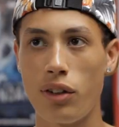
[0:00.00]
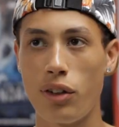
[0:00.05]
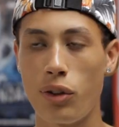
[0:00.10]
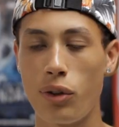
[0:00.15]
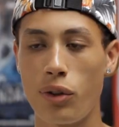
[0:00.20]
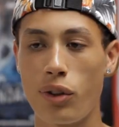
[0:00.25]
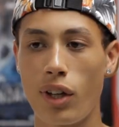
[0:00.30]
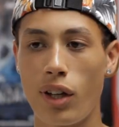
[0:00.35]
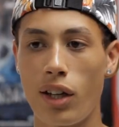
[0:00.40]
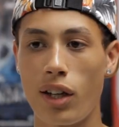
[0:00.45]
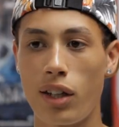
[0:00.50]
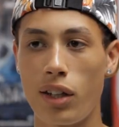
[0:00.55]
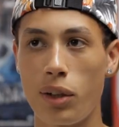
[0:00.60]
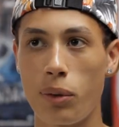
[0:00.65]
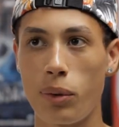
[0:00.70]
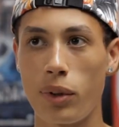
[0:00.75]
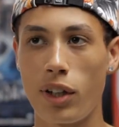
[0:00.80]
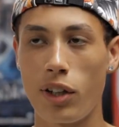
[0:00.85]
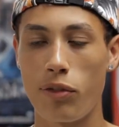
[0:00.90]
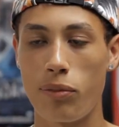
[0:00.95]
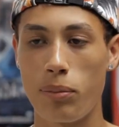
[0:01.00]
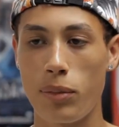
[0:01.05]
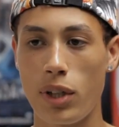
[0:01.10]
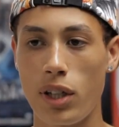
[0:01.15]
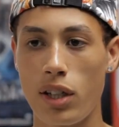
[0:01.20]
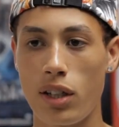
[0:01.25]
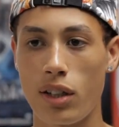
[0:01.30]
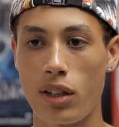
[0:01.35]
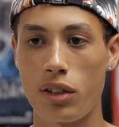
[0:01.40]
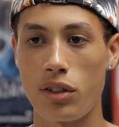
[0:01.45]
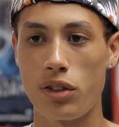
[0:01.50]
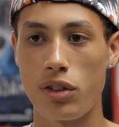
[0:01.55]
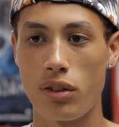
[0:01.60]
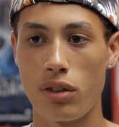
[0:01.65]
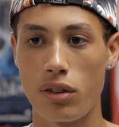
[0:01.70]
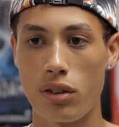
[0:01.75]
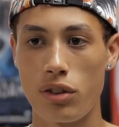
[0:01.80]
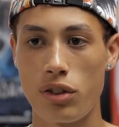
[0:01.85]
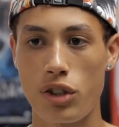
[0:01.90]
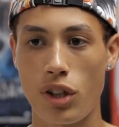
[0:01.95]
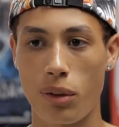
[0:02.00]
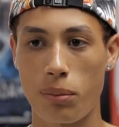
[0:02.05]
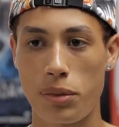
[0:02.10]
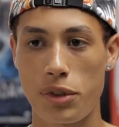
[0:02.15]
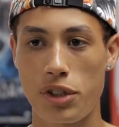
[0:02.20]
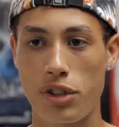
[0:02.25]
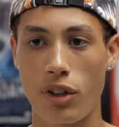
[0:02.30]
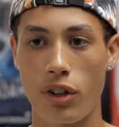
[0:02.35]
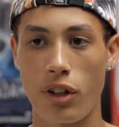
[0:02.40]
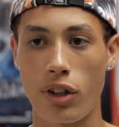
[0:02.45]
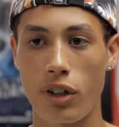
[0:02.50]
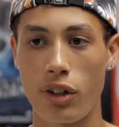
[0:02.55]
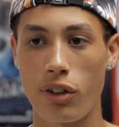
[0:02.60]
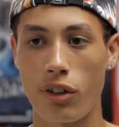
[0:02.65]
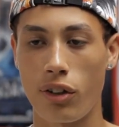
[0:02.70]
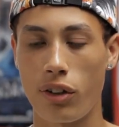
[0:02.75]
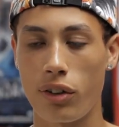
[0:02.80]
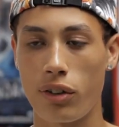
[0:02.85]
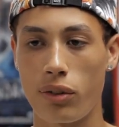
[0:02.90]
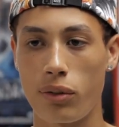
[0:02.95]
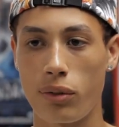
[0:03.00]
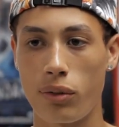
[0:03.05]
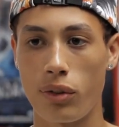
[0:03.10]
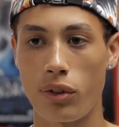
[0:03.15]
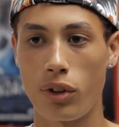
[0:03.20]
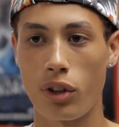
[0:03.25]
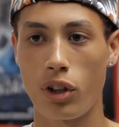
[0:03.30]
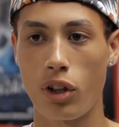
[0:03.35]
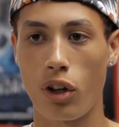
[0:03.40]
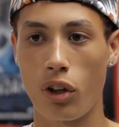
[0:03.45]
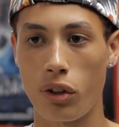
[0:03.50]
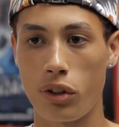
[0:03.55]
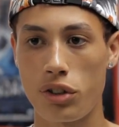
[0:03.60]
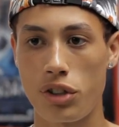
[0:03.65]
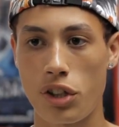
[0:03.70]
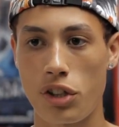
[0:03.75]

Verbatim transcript: knew that it would give me a Jumpstart on the college